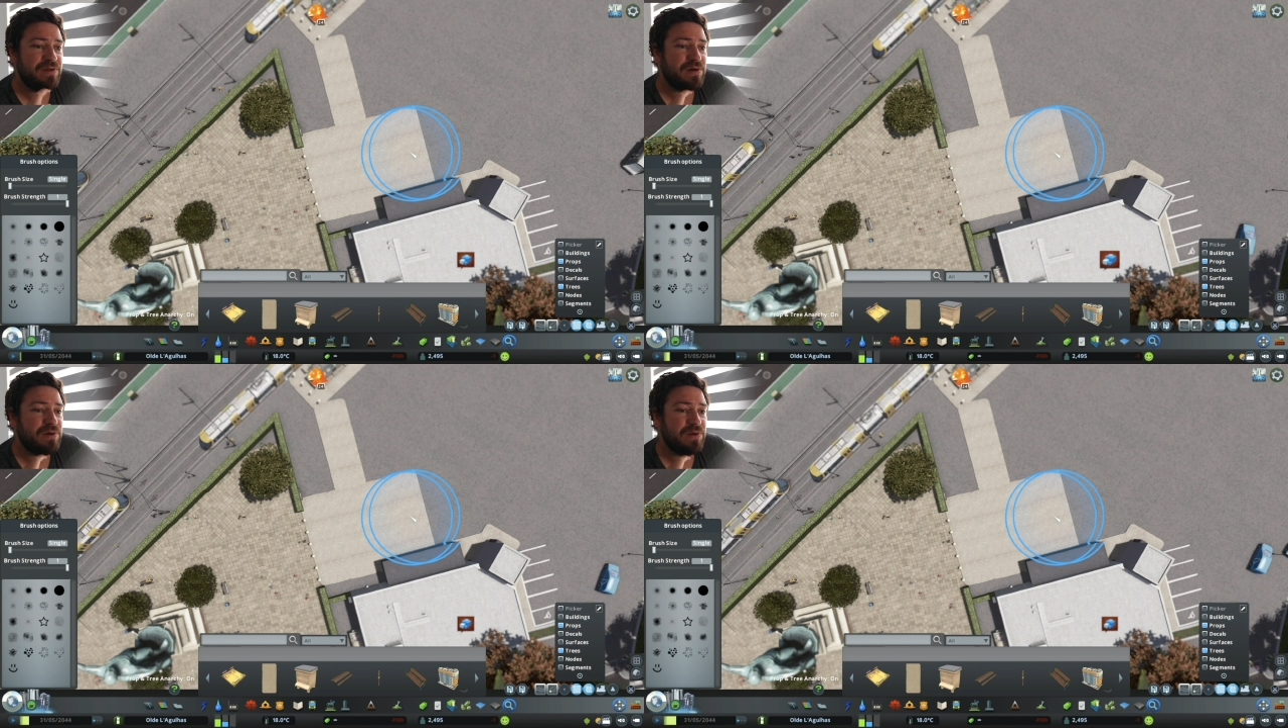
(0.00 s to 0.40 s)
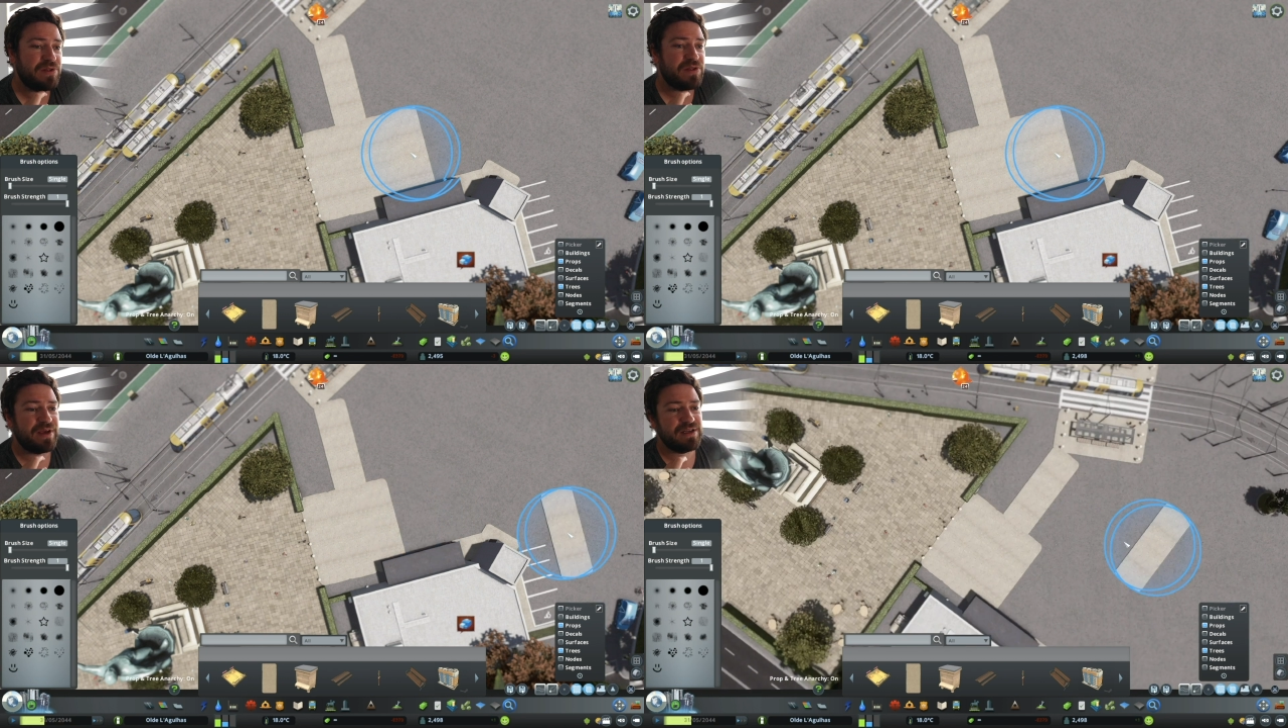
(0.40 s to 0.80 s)
the whole
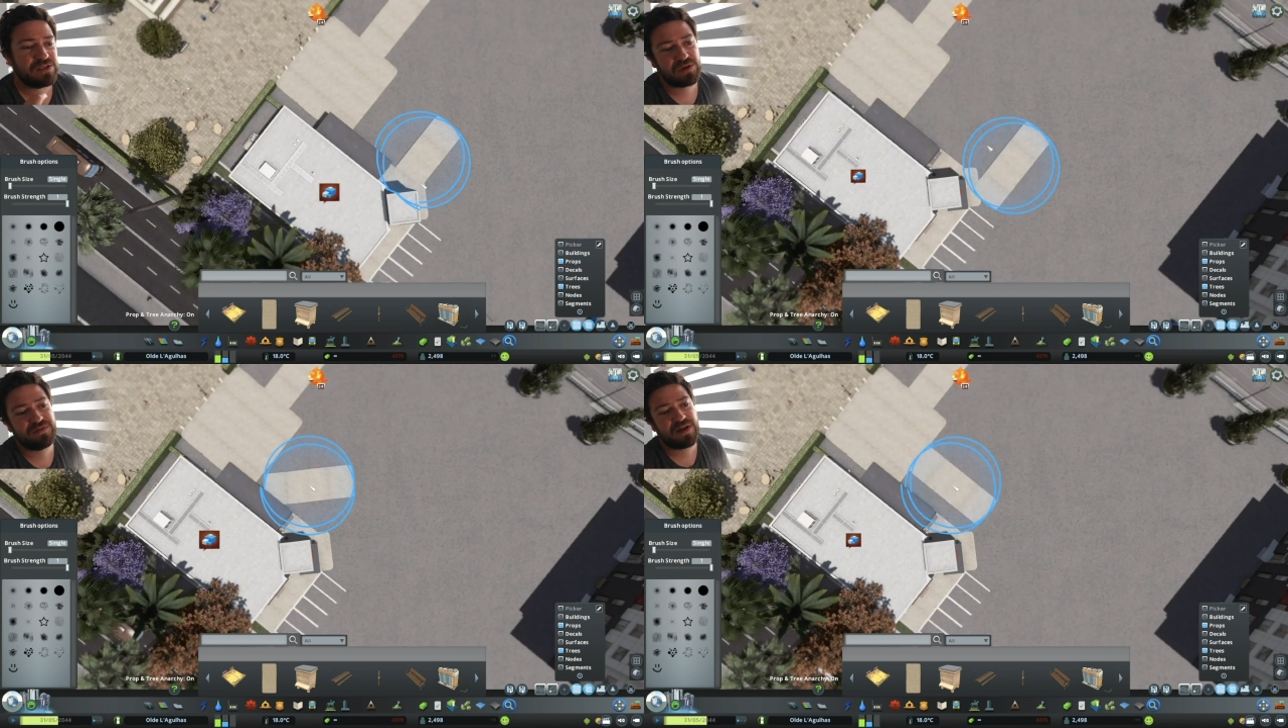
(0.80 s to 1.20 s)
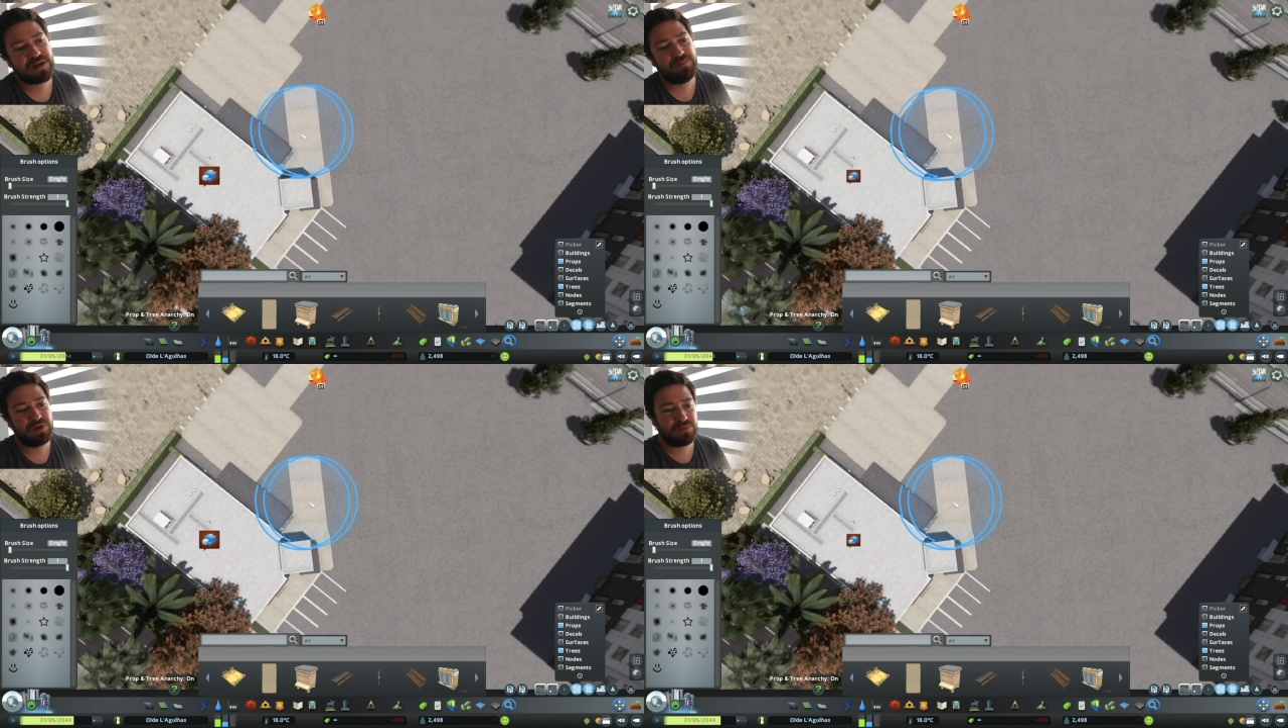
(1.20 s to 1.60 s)
thing and sort of
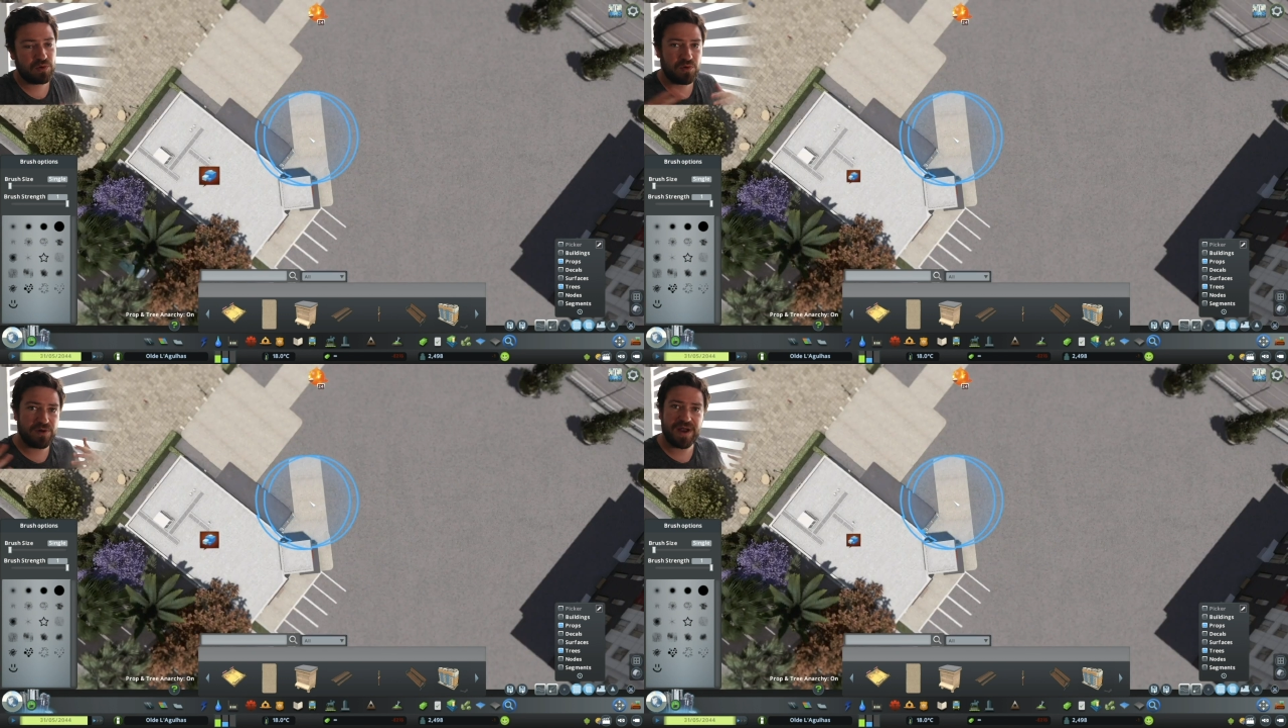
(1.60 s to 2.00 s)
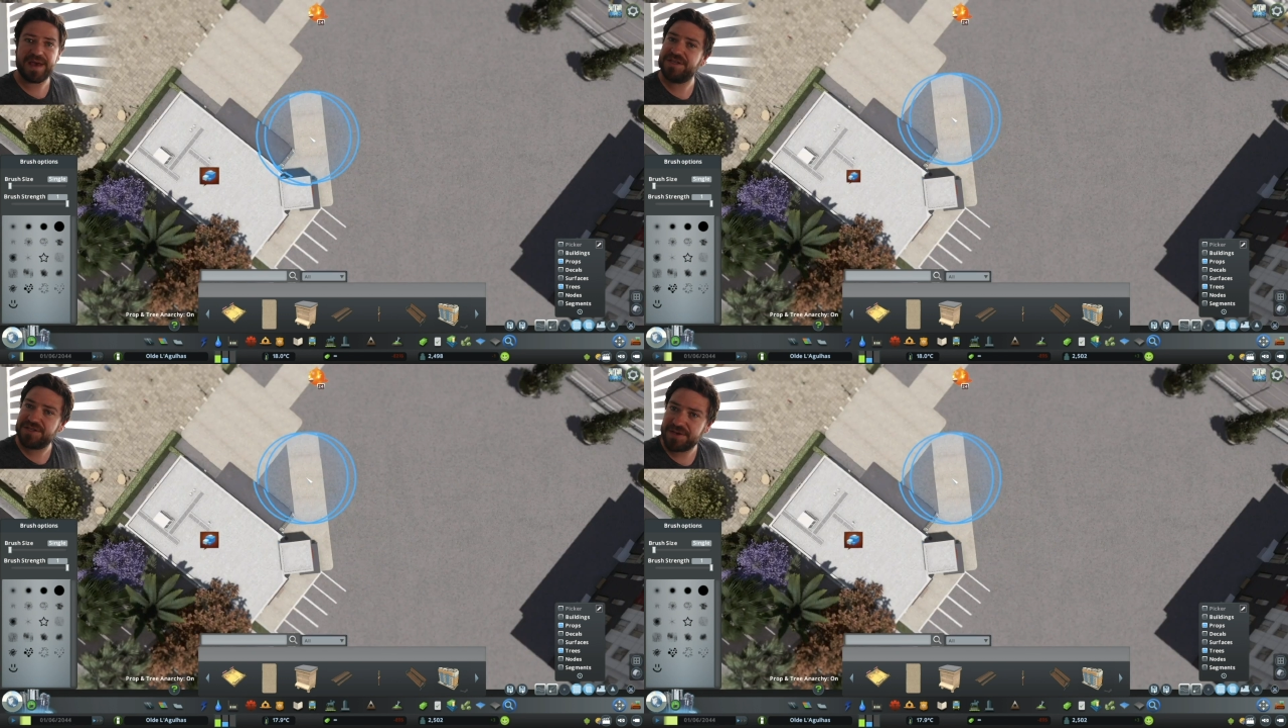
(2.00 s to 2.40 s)
like put more
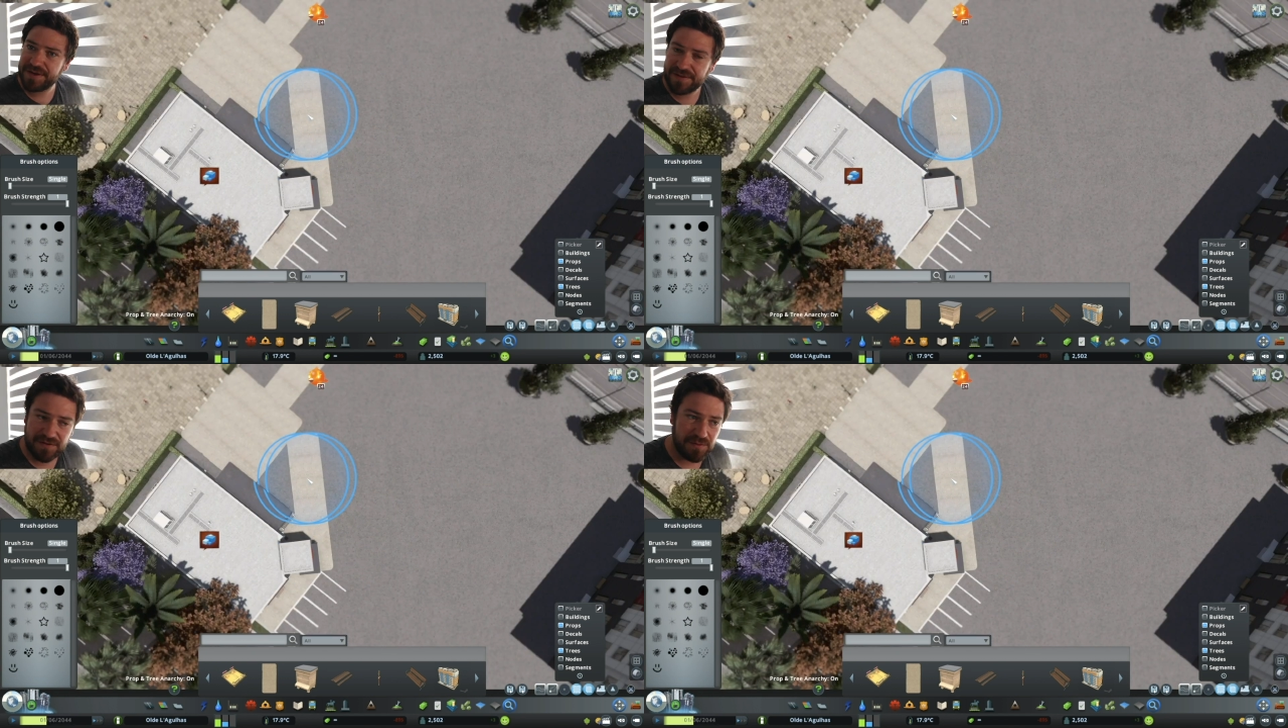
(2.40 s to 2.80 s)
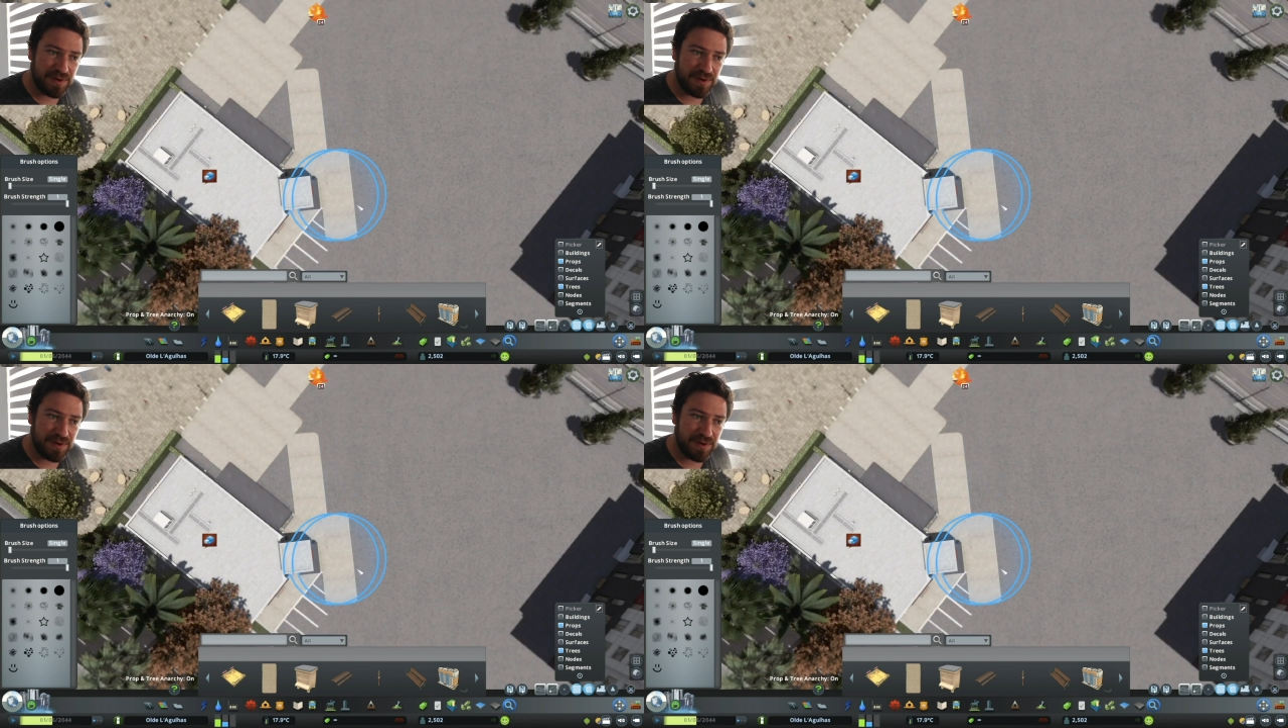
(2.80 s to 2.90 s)
nature into